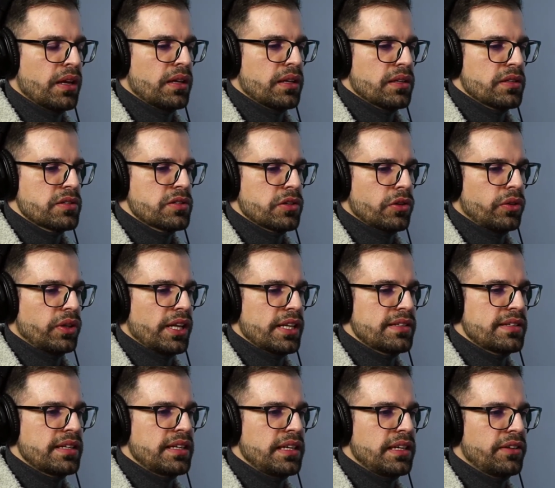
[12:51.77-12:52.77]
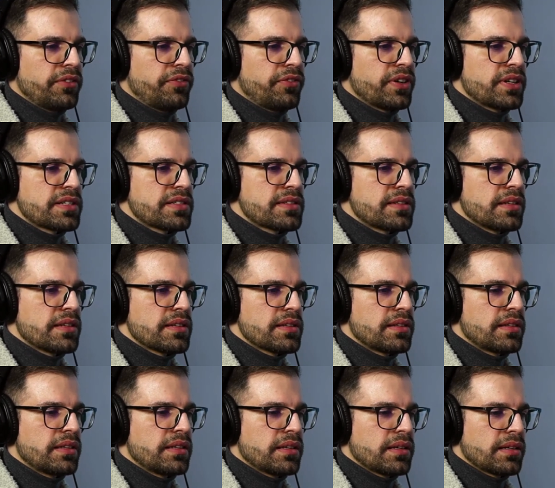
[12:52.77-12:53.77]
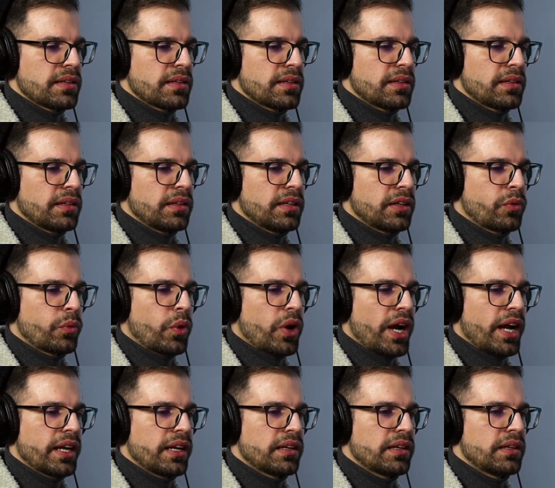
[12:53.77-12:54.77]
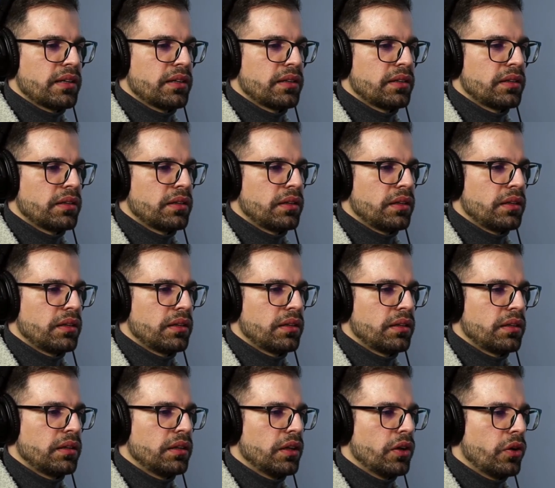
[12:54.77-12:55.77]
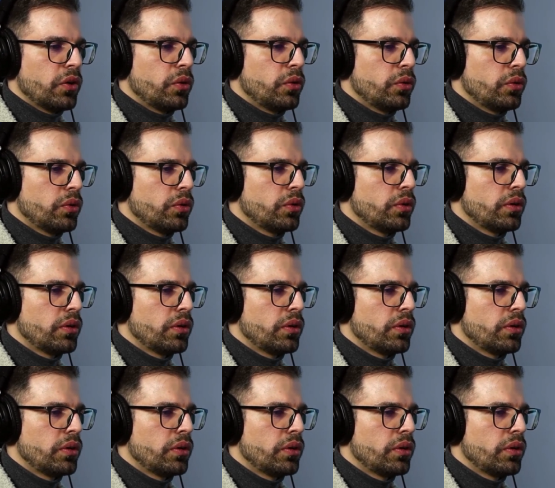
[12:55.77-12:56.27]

So let's hear first the choir low,